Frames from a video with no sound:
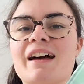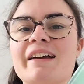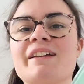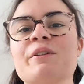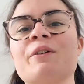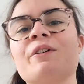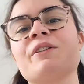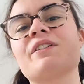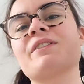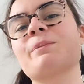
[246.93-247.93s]
I had
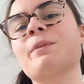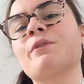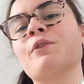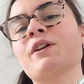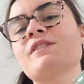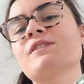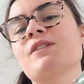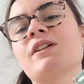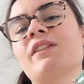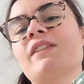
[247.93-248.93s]
heard before I
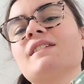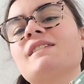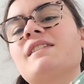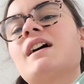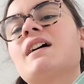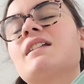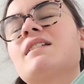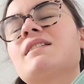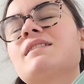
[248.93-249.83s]
started this that